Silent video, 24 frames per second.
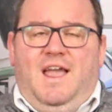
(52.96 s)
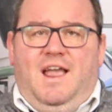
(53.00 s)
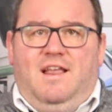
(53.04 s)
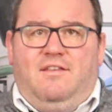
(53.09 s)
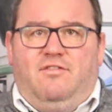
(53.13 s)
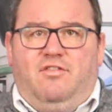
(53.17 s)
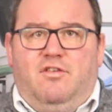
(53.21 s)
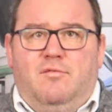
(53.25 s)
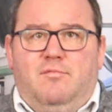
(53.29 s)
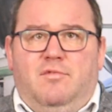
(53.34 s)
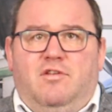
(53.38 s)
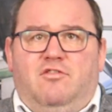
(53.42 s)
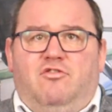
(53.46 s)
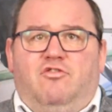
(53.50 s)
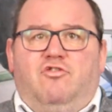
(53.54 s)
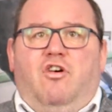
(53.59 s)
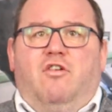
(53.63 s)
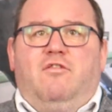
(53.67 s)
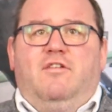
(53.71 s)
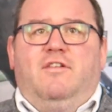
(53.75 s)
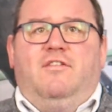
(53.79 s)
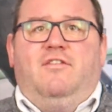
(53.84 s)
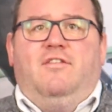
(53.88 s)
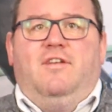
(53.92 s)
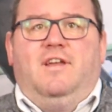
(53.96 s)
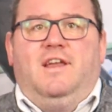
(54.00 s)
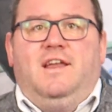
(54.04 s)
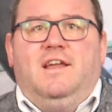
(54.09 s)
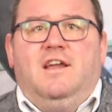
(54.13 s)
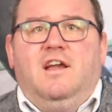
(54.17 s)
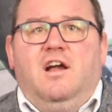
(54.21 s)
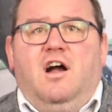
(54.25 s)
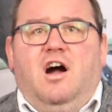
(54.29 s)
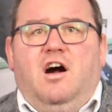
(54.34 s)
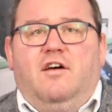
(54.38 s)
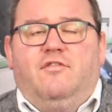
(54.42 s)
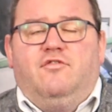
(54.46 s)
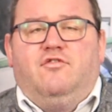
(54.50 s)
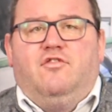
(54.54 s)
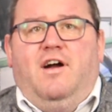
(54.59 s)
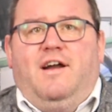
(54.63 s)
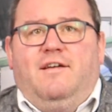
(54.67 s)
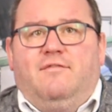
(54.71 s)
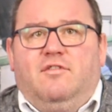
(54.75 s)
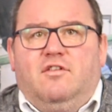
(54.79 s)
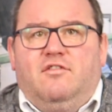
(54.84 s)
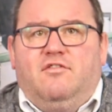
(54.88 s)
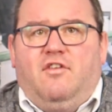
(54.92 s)
is the majority of
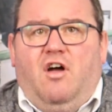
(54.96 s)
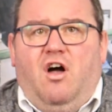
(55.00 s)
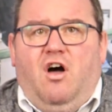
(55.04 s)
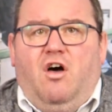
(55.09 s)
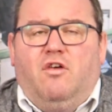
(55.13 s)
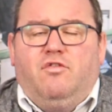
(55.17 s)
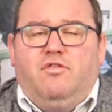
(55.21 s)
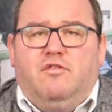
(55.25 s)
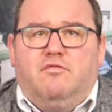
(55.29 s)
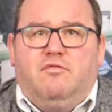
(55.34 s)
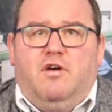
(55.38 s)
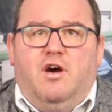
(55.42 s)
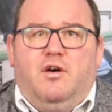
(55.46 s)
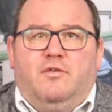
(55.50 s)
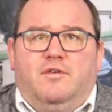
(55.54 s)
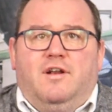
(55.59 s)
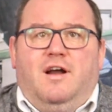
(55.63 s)
drivers on the road.